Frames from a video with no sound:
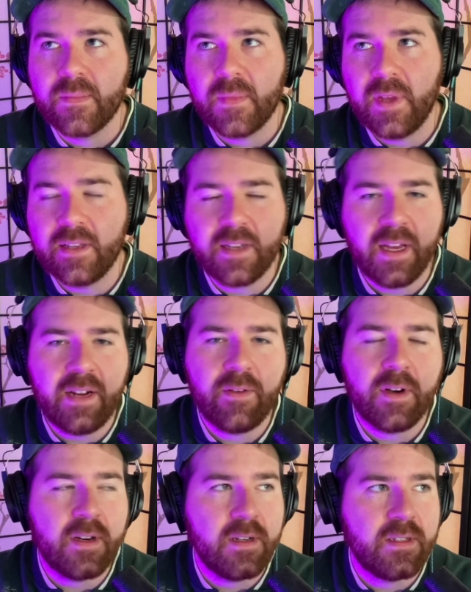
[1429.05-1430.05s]
it's kind of a
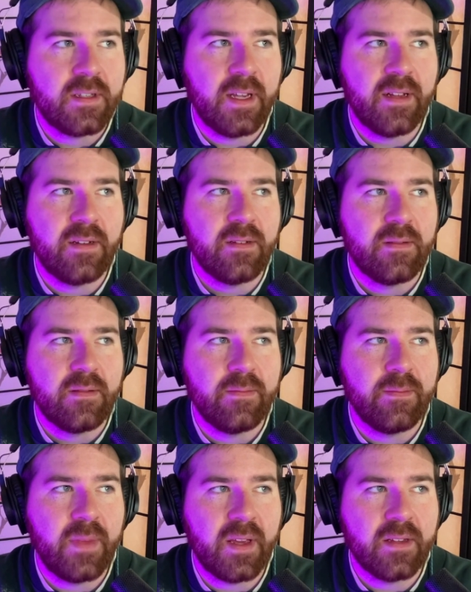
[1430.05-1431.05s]
hard sell,
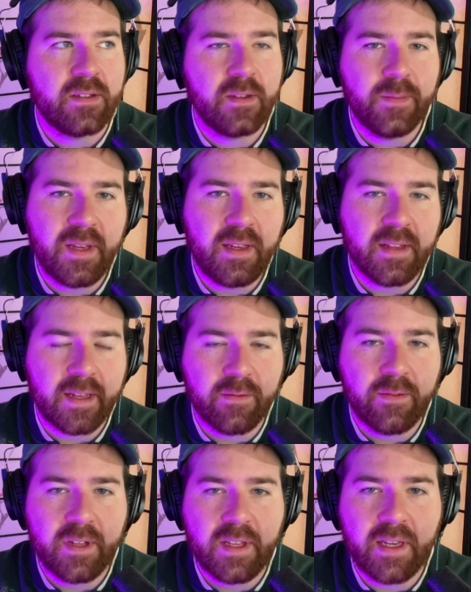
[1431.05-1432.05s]
because to me, like,
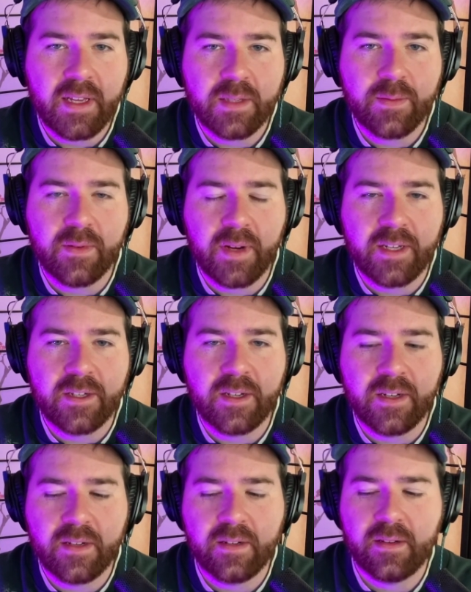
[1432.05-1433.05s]
really
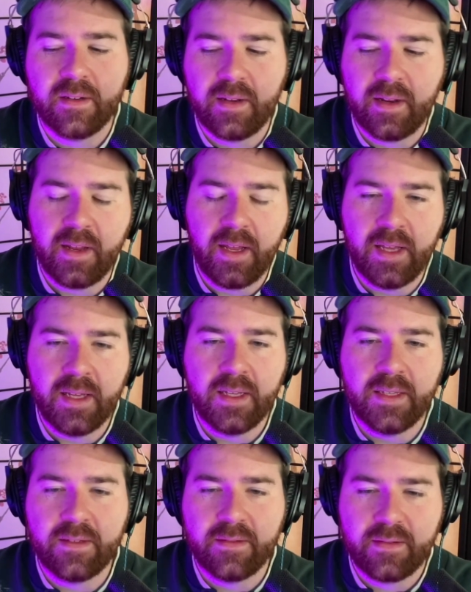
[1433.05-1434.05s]
inspiration
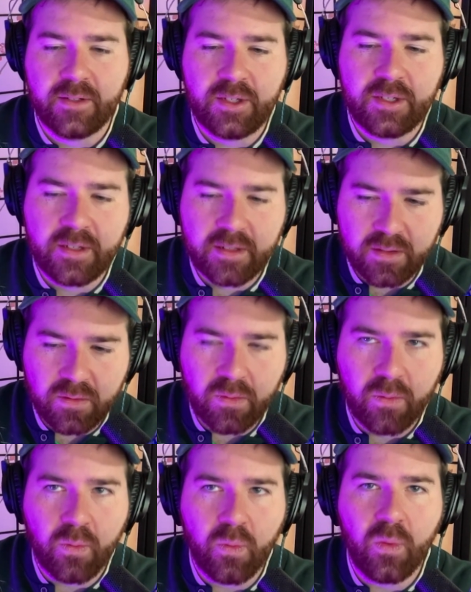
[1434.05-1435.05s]
is just
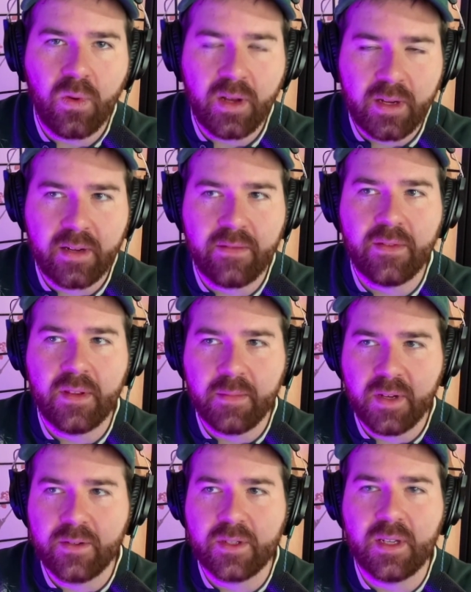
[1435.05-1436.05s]
one of the
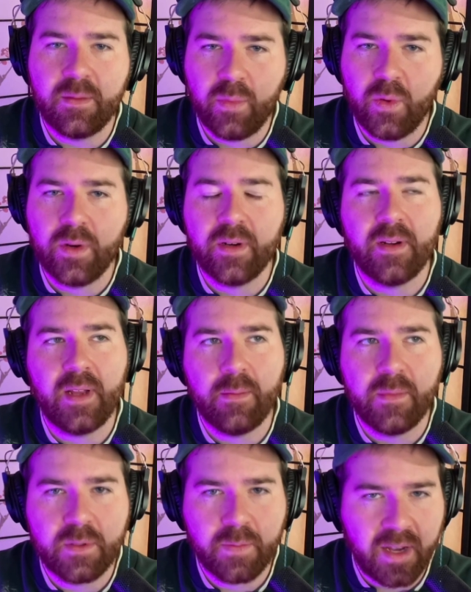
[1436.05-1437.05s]
most important and
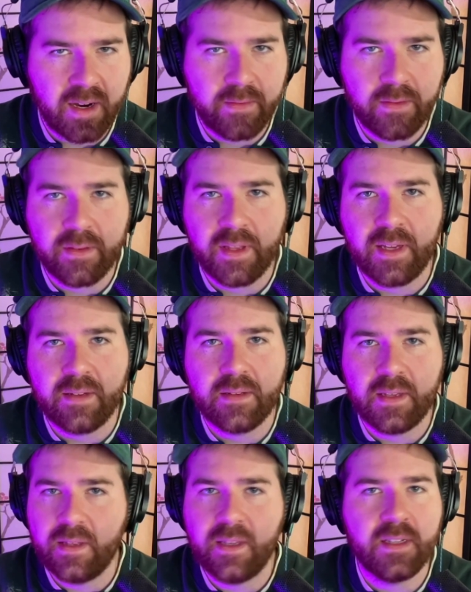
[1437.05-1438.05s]
most powerful things
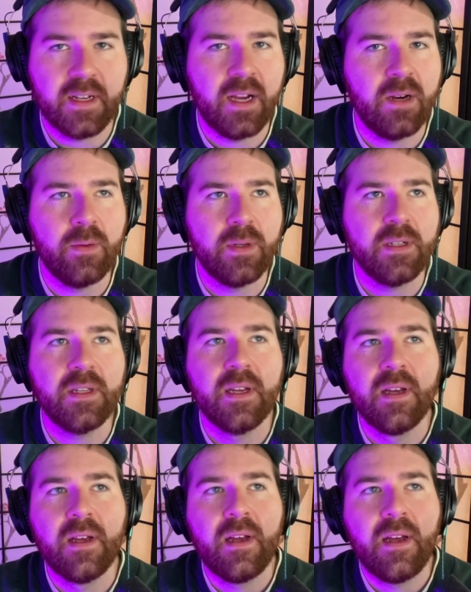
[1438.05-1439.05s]
in the entire world.
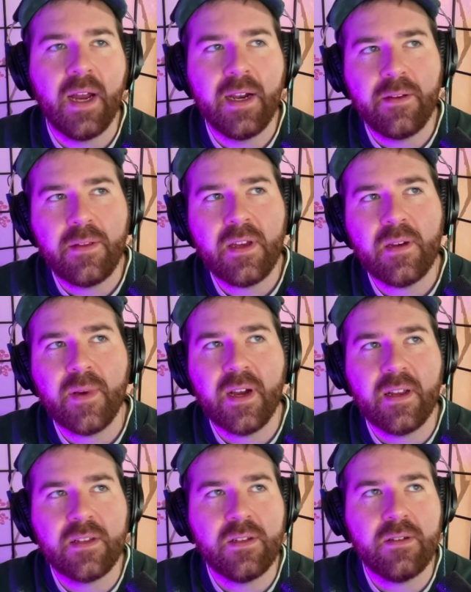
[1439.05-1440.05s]
And you think about
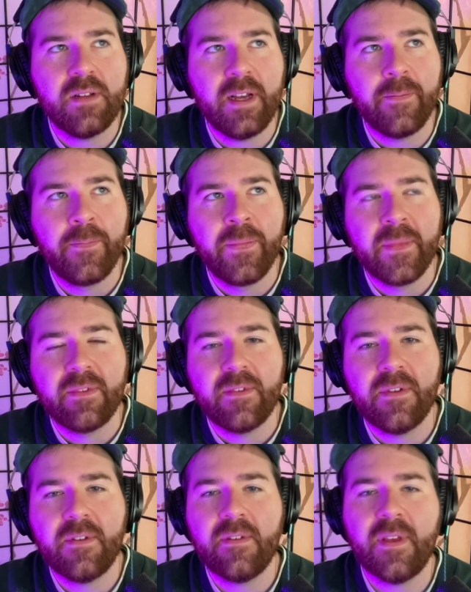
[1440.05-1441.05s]
it too, like,
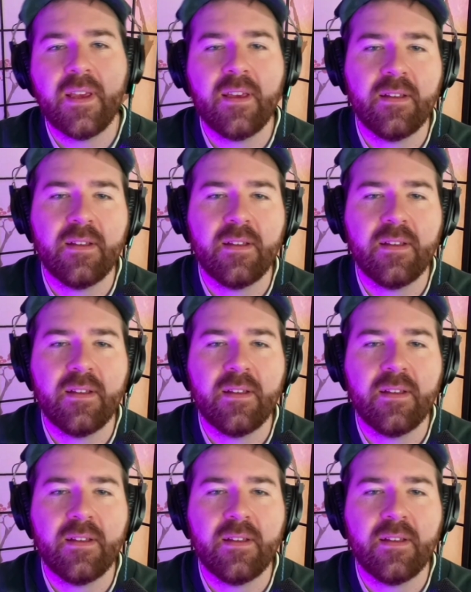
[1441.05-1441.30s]
just to take